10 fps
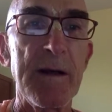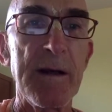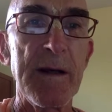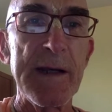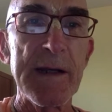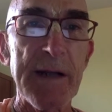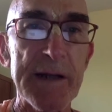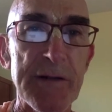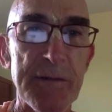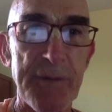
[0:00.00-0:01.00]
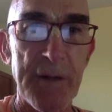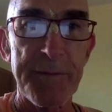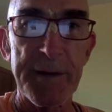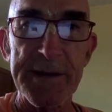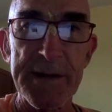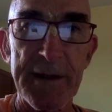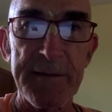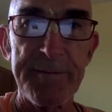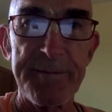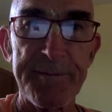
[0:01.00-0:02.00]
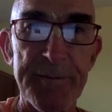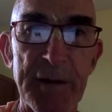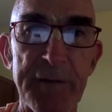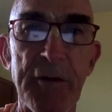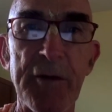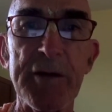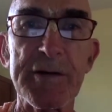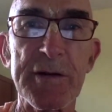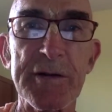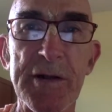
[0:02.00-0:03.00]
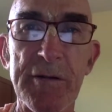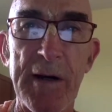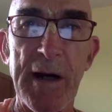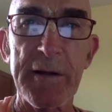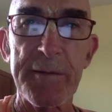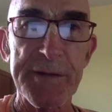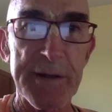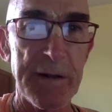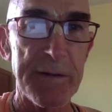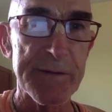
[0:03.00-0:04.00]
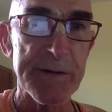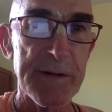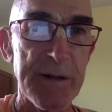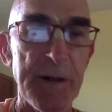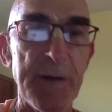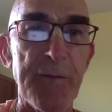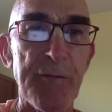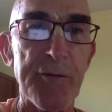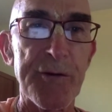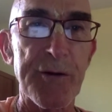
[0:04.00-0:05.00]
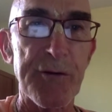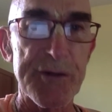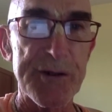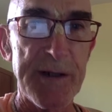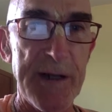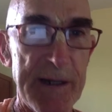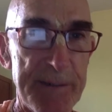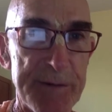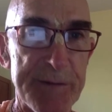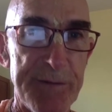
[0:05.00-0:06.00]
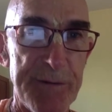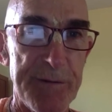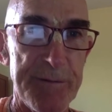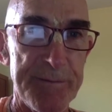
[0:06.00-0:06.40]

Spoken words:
In a lecture, Prabhupada said, devotees should surround themselves with a Krishna atmosphere.